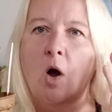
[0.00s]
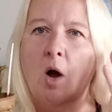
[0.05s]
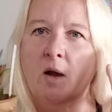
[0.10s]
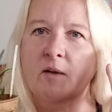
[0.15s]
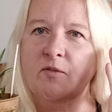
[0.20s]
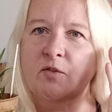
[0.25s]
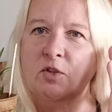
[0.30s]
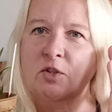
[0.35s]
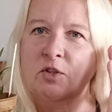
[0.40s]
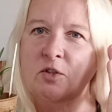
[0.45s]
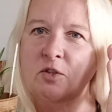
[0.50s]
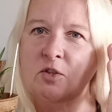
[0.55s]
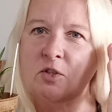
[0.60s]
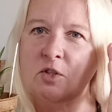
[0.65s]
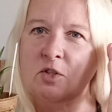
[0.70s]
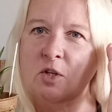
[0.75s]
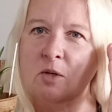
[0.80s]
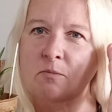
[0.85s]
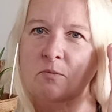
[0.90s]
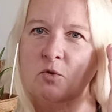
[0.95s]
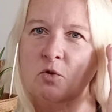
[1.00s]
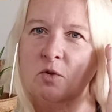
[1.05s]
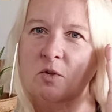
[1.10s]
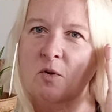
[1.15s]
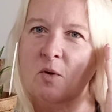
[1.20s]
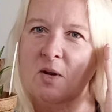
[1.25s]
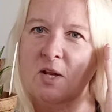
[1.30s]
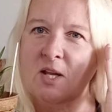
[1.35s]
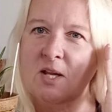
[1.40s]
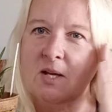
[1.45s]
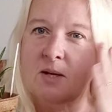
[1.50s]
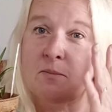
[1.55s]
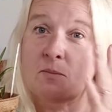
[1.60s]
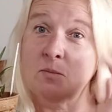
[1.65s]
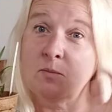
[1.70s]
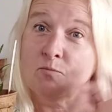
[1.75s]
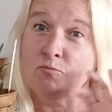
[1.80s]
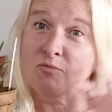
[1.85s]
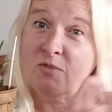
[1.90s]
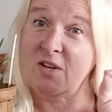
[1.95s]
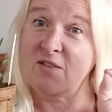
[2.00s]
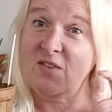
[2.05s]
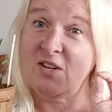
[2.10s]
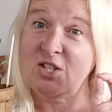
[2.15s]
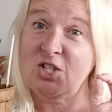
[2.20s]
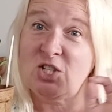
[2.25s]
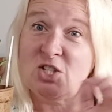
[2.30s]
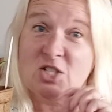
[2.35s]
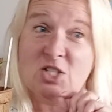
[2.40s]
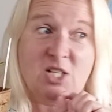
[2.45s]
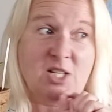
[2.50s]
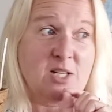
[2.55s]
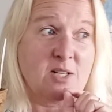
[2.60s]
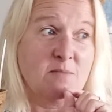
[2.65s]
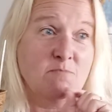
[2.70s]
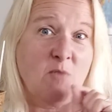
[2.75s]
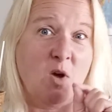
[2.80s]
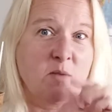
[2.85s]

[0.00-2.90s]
I've listened to there I am kvetching again.